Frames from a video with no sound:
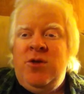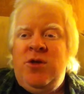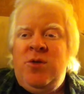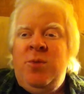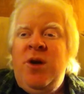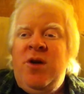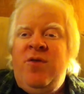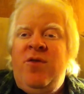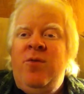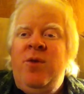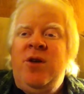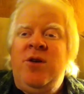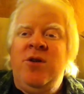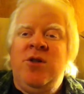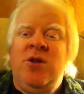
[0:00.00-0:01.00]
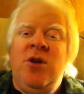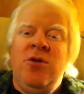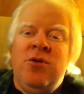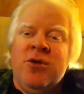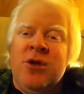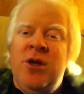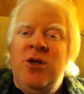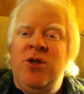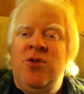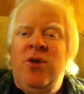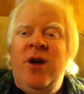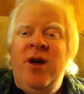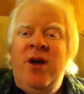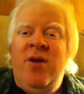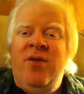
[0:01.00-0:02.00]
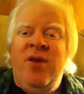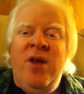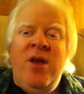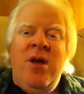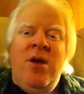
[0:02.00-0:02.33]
respectful because the other things you have